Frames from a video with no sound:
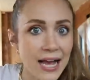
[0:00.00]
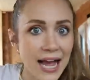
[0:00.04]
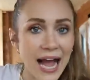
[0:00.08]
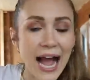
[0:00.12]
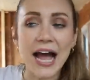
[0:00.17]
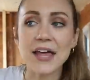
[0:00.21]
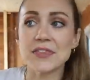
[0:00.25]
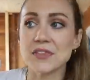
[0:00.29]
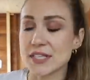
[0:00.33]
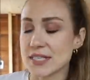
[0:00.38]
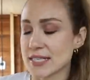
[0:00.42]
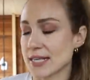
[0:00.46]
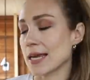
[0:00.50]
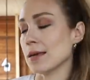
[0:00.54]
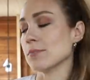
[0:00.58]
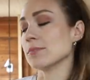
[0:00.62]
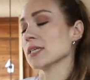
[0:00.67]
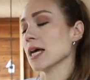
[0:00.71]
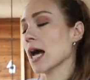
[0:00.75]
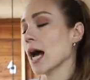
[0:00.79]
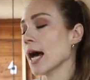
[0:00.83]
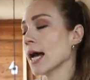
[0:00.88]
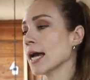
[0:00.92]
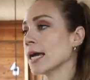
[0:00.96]
at the same
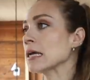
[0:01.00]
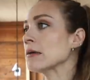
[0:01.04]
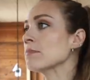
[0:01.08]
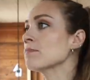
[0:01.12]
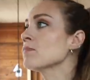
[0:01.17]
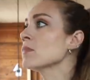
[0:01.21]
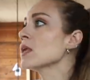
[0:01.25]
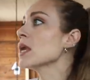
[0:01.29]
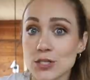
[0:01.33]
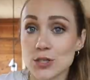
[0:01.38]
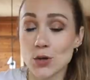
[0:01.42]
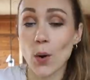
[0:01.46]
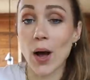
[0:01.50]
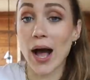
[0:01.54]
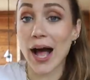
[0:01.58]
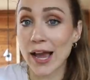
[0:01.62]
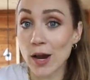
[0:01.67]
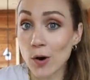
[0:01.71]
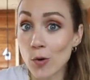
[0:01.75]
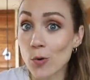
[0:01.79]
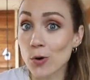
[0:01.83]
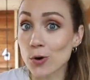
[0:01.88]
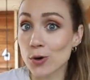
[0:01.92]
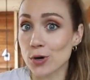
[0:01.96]
time. So I
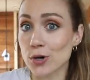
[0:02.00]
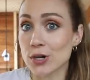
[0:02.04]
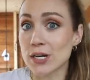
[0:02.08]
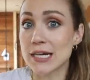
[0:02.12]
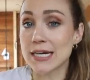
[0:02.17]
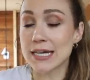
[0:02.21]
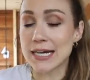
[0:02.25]
ordered